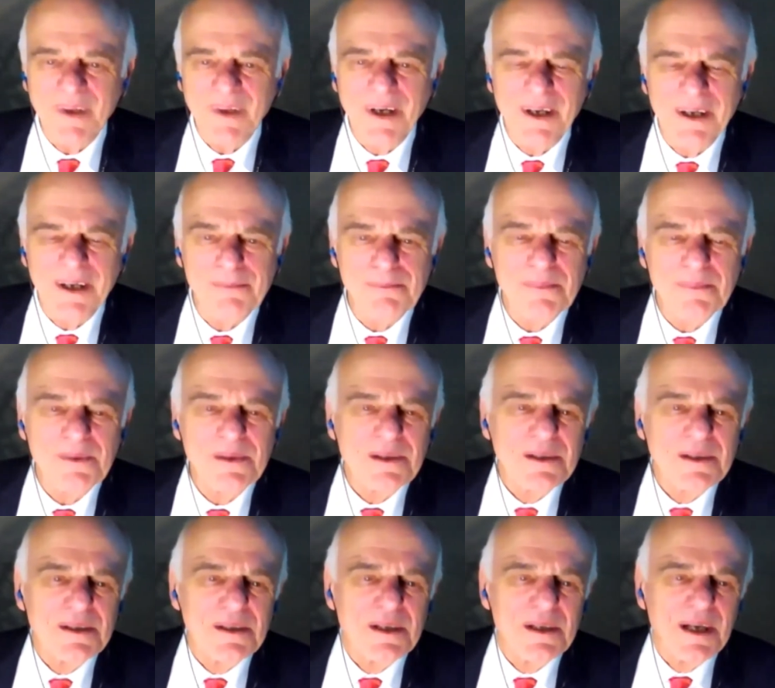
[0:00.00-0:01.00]
And
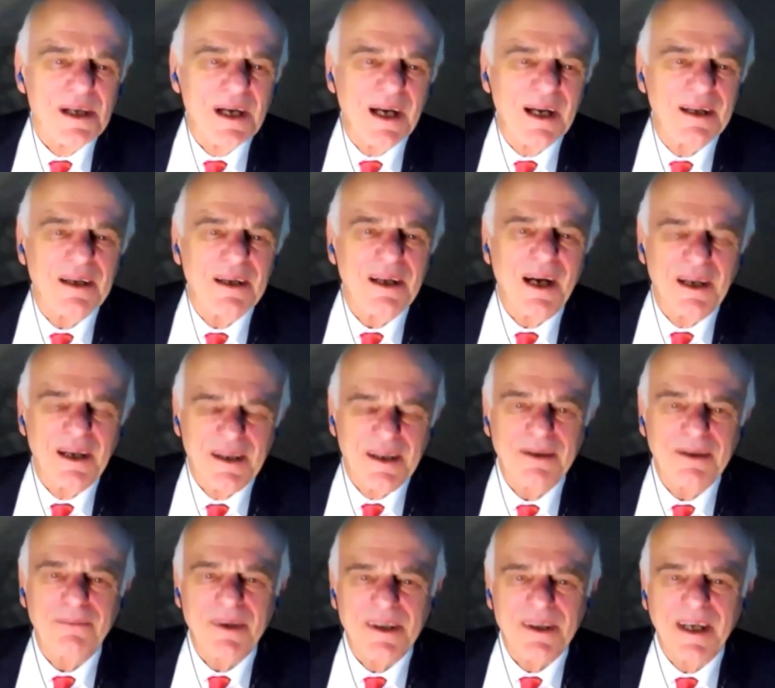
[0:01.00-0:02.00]
I
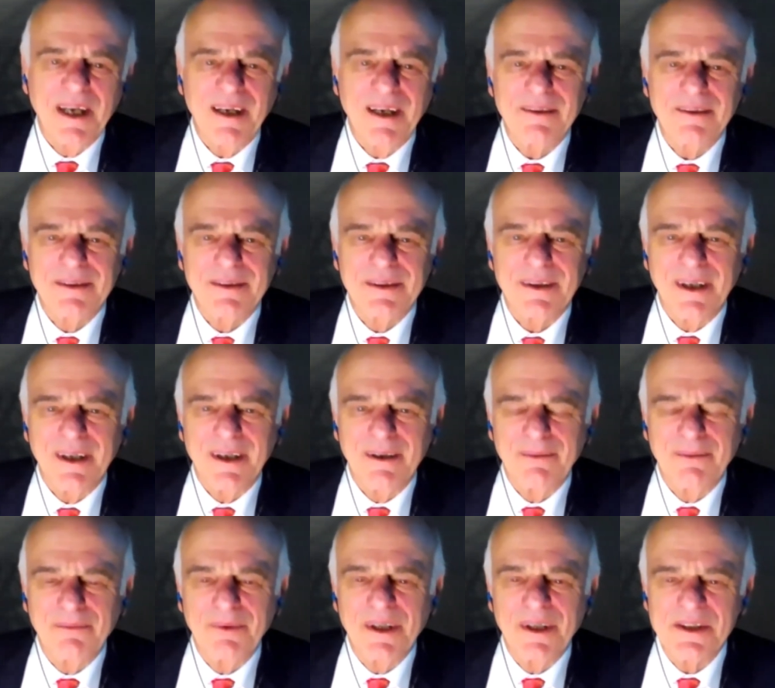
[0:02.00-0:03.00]
think with that,
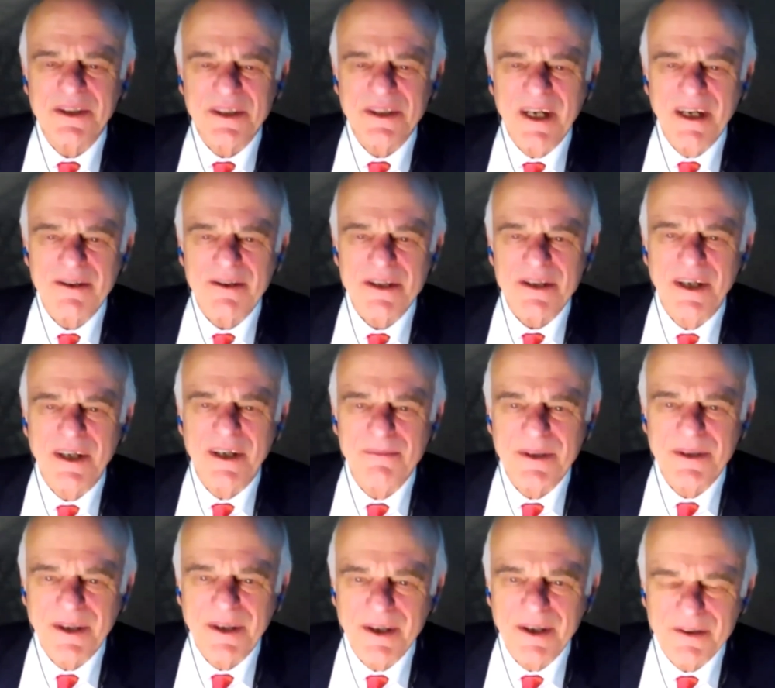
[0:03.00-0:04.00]
it's now time
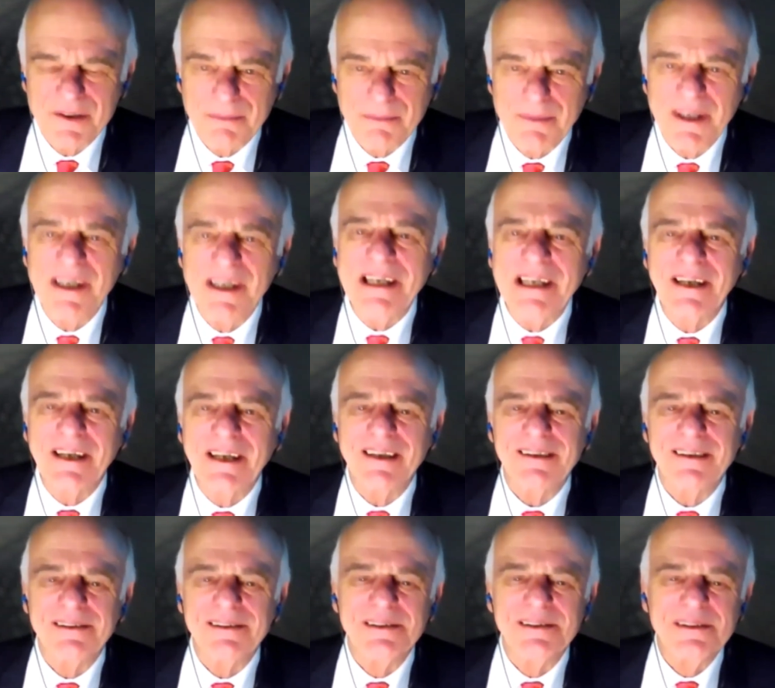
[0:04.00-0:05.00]
to go to
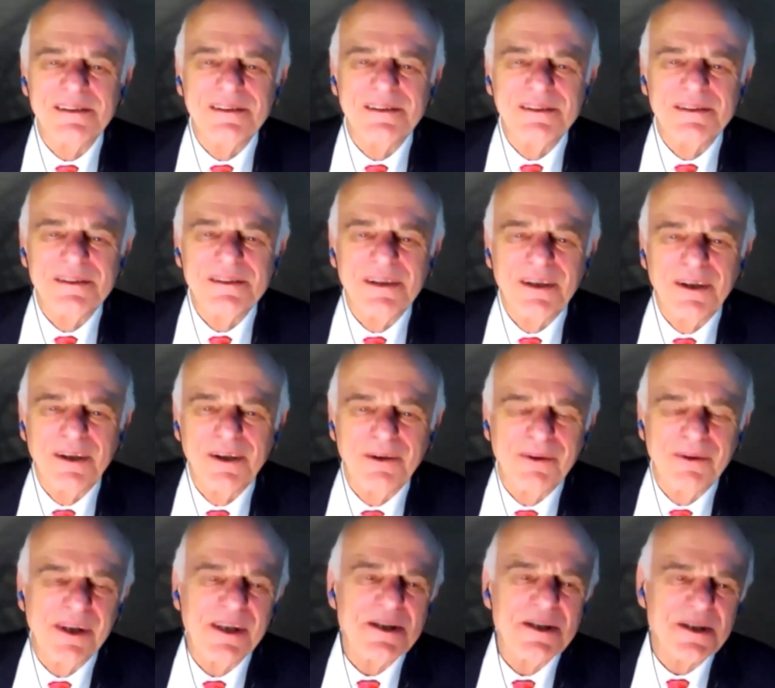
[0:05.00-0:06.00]
Mihika,
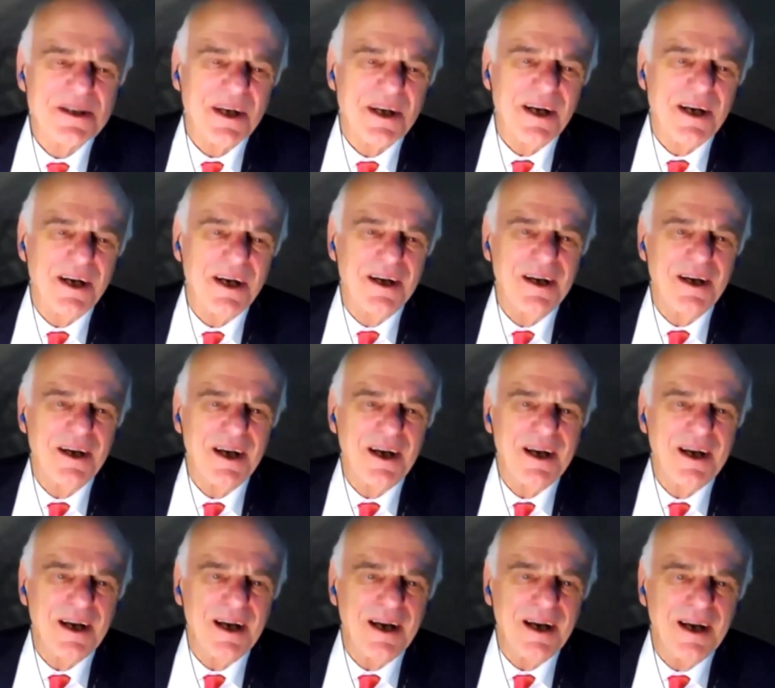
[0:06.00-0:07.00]
who is
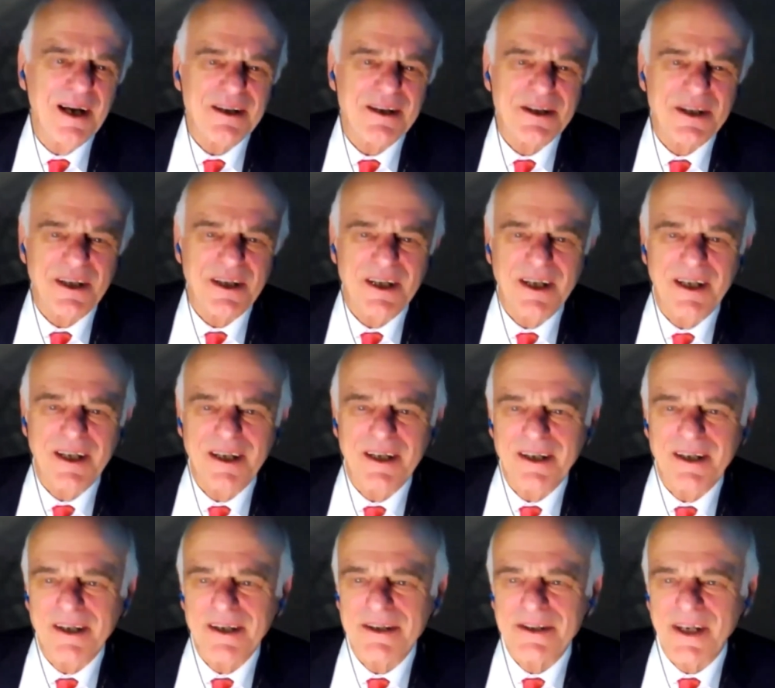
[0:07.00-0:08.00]

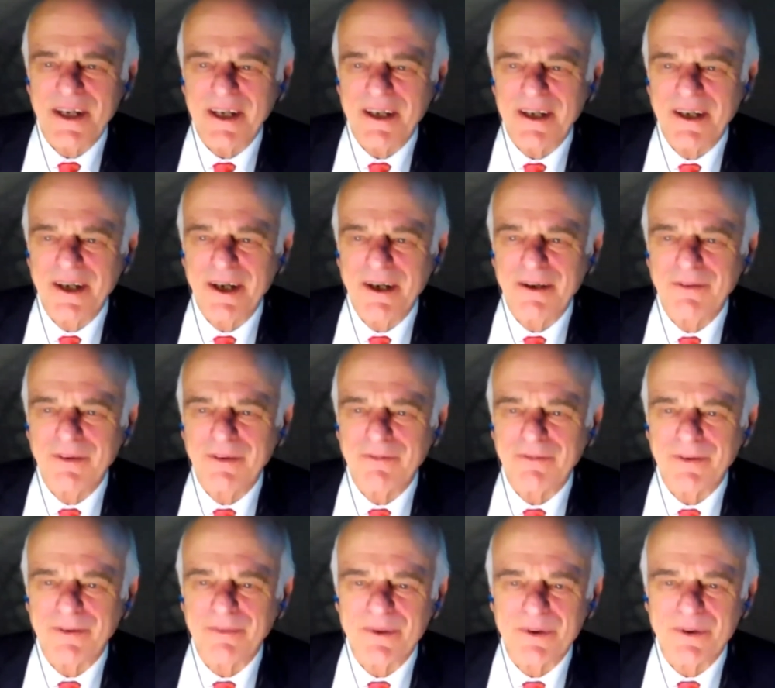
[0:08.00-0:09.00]
actually taken over
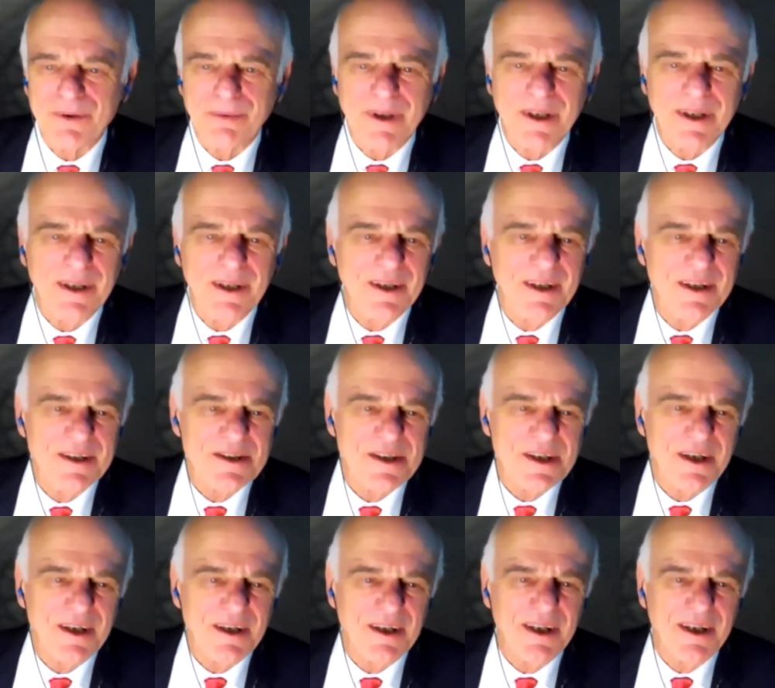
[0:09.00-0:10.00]
from Twee as
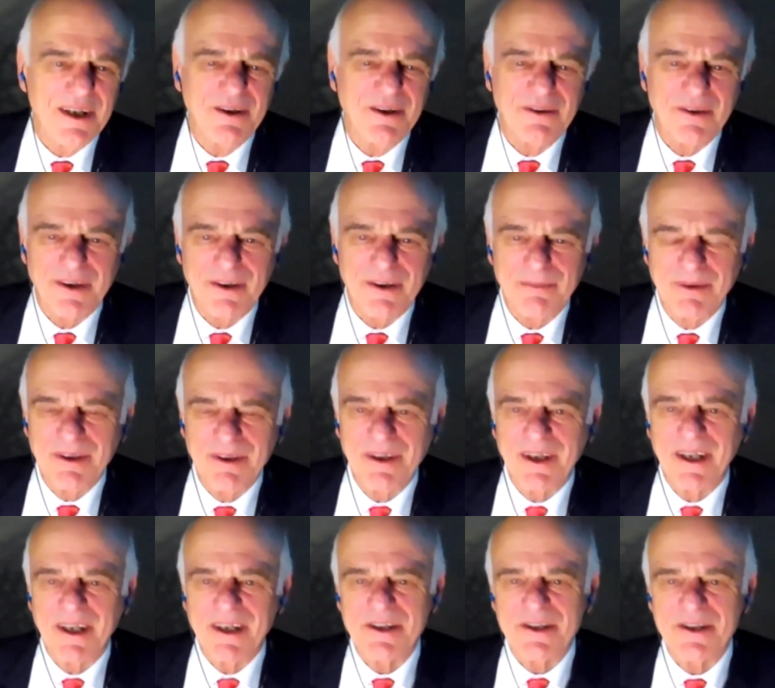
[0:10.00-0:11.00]
our lead on
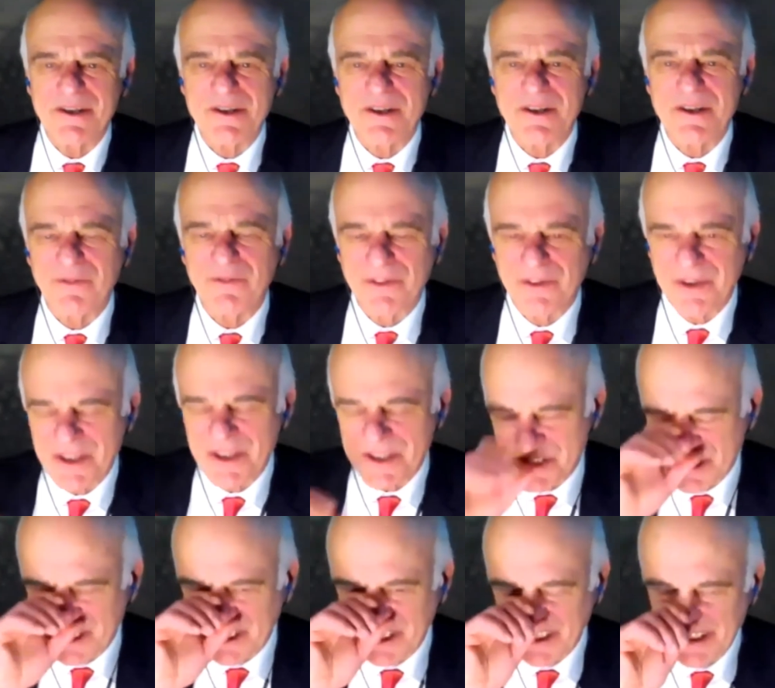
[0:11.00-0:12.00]
communications in
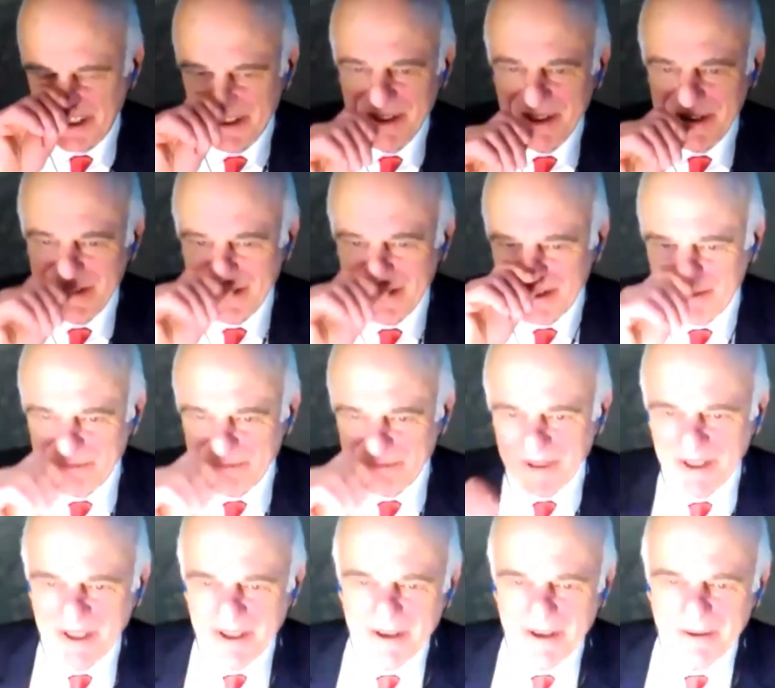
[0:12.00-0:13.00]
4ST.
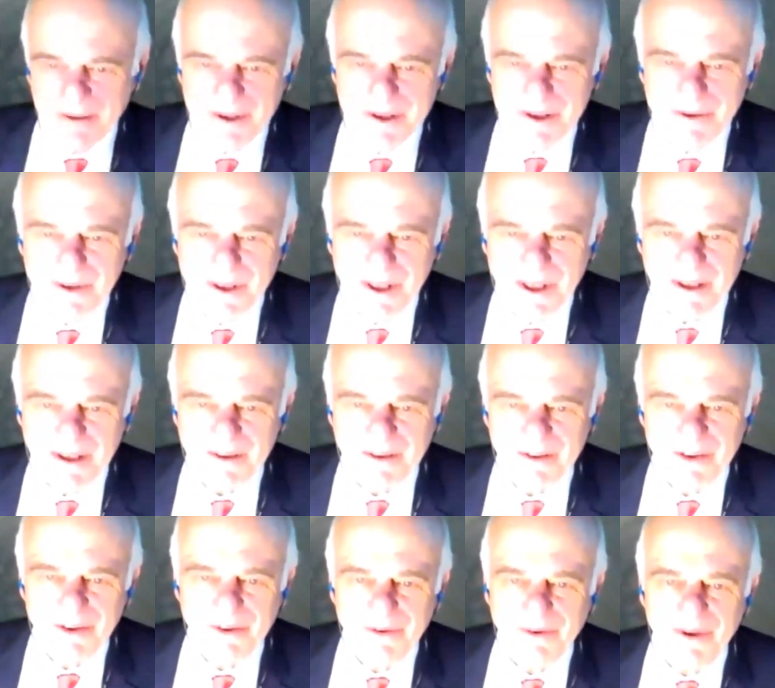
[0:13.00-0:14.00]
Mihika, would you like
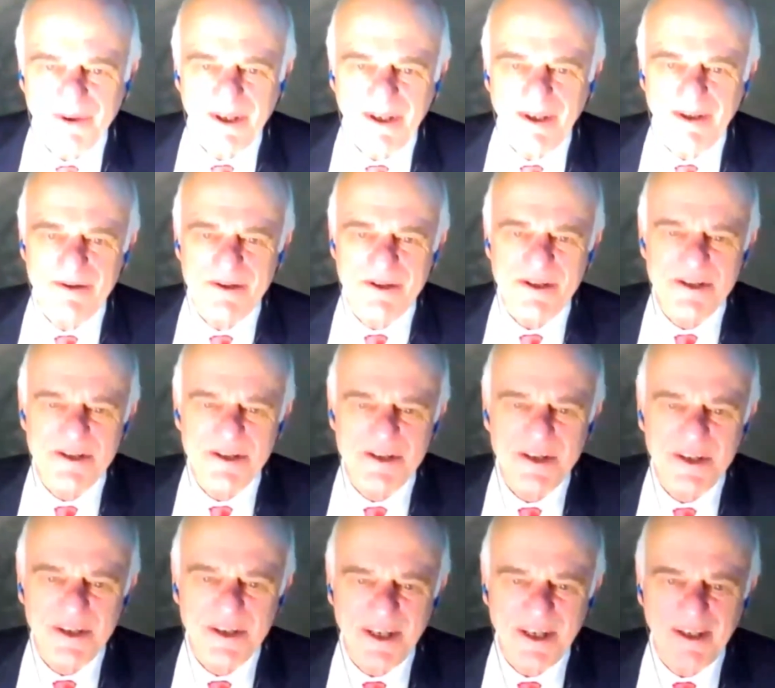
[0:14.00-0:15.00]
to close
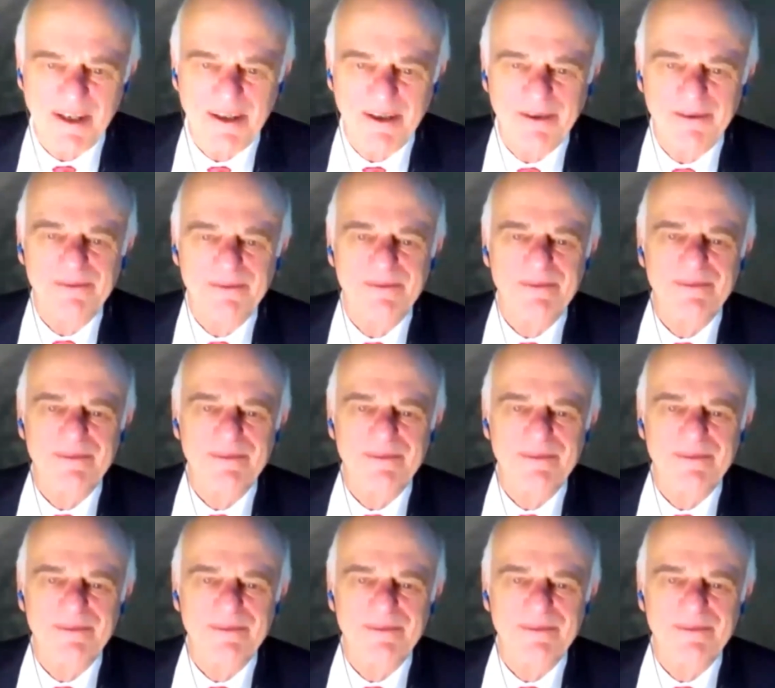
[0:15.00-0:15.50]
us? Thank you.